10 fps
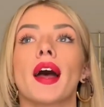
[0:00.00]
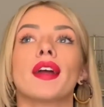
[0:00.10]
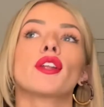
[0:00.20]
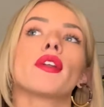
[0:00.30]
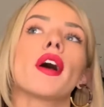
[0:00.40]
I
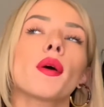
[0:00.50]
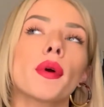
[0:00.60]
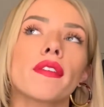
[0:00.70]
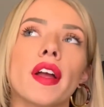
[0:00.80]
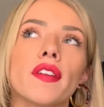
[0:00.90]
do not
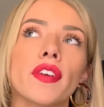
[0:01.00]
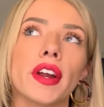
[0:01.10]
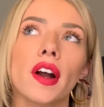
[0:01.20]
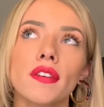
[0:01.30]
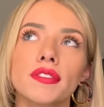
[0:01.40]
wear red very
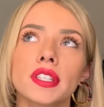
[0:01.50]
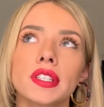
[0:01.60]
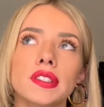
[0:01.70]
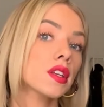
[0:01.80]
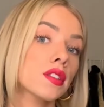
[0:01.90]

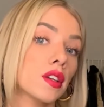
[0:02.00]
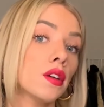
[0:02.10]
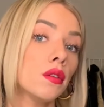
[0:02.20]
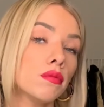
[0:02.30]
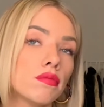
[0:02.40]
often. I think it's
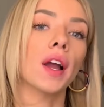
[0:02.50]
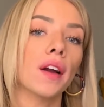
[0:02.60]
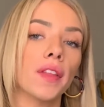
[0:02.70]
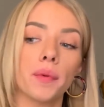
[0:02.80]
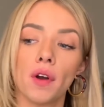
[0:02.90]
cute. I
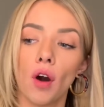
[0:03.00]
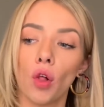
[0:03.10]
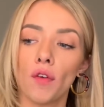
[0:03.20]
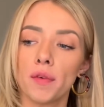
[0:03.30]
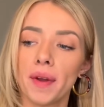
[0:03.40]
got that one
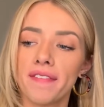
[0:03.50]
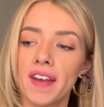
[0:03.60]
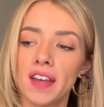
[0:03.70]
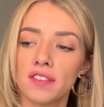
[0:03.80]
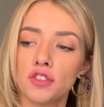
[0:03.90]
all over my
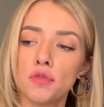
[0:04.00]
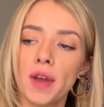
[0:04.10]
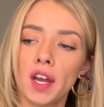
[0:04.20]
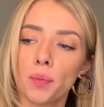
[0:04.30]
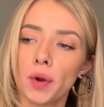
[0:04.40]
face. New
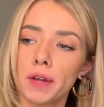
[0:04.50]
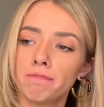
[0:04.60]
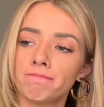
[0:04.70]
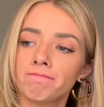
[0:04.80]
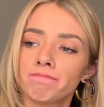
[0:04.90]
makeup wipe.
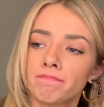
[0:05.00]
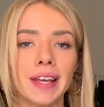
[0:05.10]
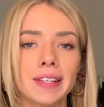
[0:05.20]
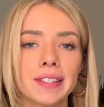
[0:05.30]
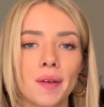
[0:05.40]

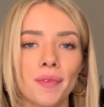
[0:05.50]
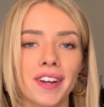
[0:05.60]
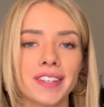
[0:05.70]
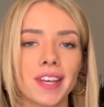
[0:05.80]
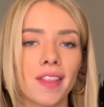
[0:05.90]
Next number,
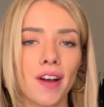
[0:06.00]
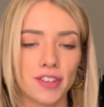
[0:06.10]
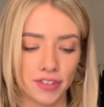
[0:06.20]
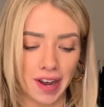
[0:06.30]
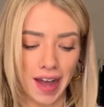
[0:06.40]
because I
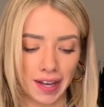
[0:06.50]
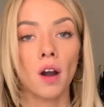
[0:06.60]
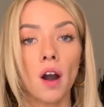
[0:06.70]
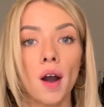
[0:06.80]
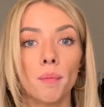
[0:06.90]
lost track.
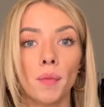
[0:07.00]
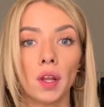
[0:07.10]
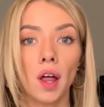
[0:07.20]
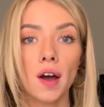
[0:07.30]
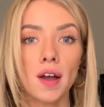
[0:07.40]

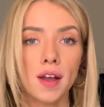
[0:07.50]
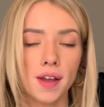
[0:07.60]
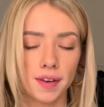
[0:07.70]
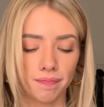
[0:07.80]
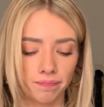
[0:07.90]

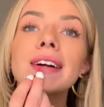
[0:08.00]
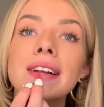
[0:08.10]
Milan.